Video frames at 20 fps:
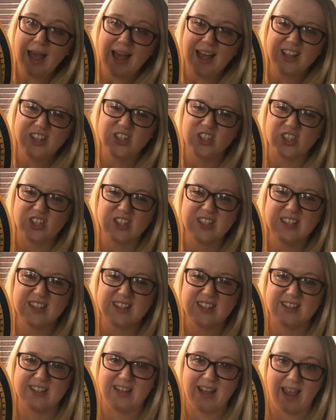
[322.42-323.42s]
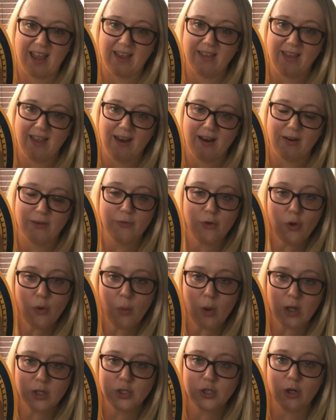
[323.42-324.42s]
hand doesn't stay there. If you
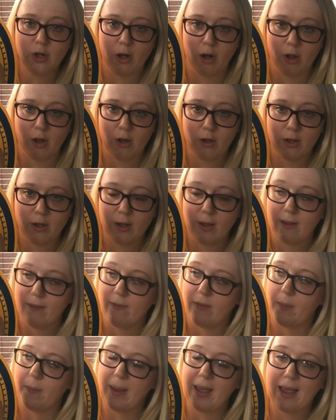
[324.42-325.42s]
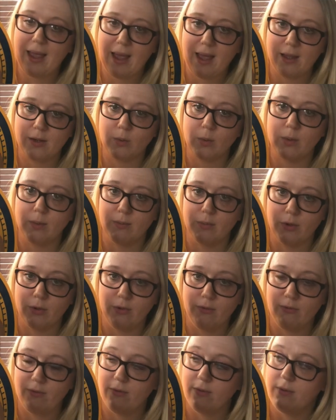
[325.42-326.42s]
watch a clock, the big hand will
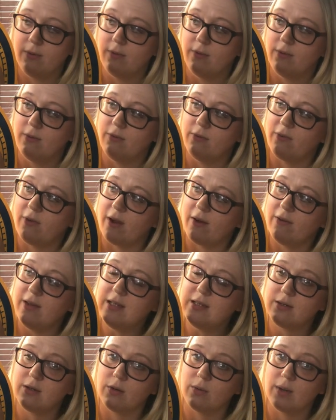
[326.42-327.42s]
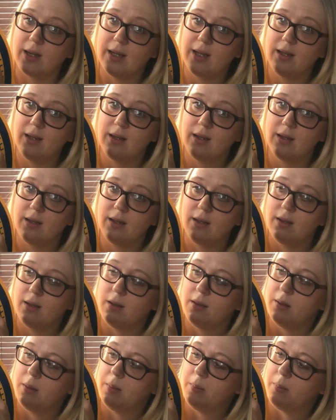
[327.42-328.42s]
move very slowly,
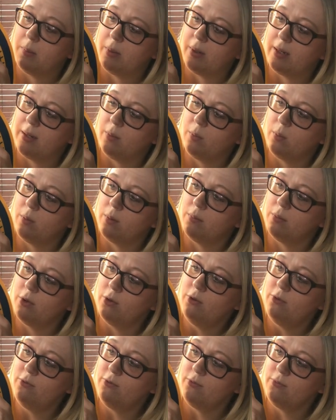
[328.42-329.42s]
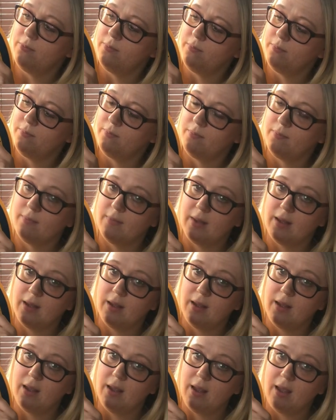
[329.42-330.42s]
but it will move.
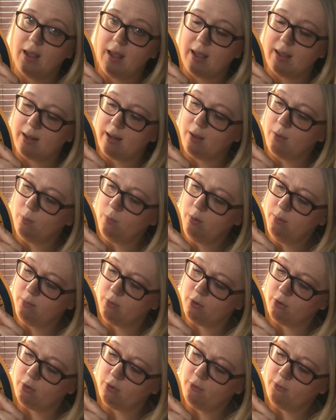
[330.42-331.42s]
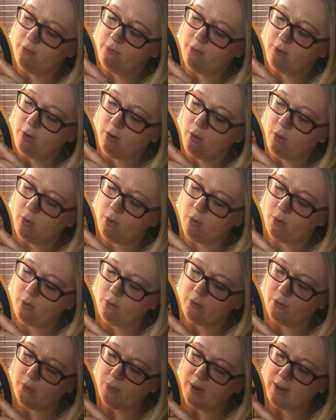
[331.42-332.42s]
And it will move all
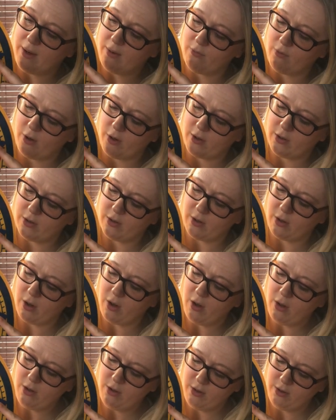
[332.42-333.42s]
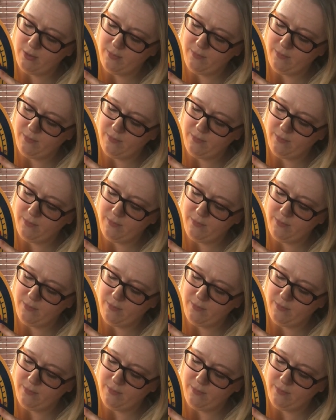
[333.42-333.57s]
the way around the clock.